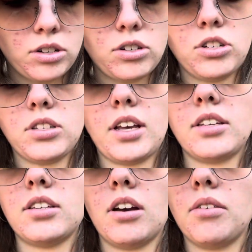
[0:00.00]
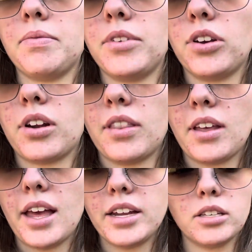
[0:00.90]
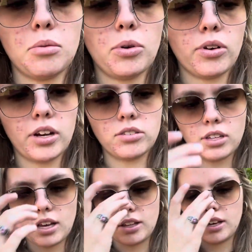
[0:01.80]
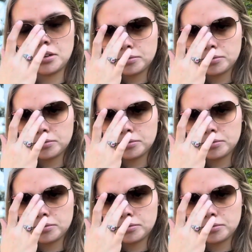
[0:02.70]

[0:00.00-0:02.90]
Just like so. The head is gonna poke out slightly.